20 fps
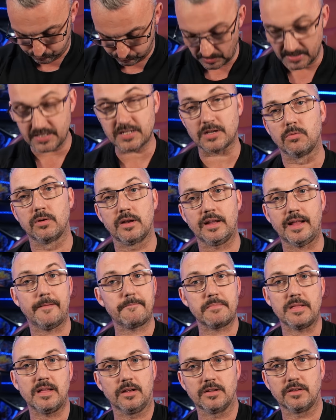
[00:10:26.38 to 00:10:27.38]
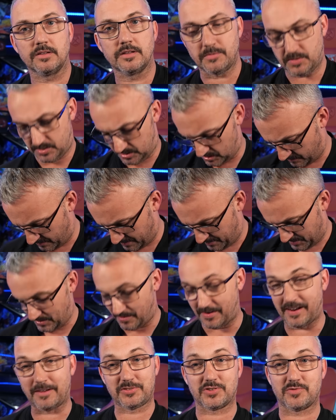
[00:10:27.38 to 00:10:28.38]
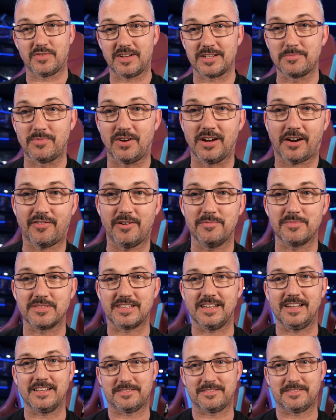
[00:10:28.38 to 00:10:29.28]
It's all of that. I'm sorry, sorry, I've just realised the microphone was there.